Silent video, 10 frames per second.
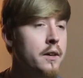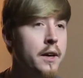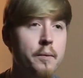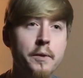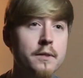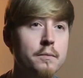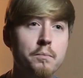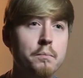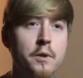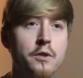I mean,
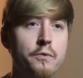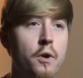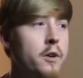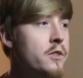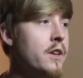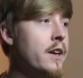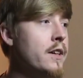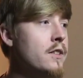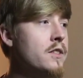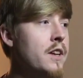but as far as like
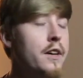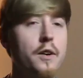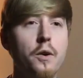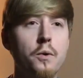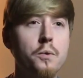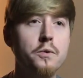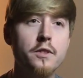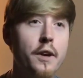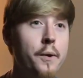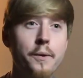set goals, no,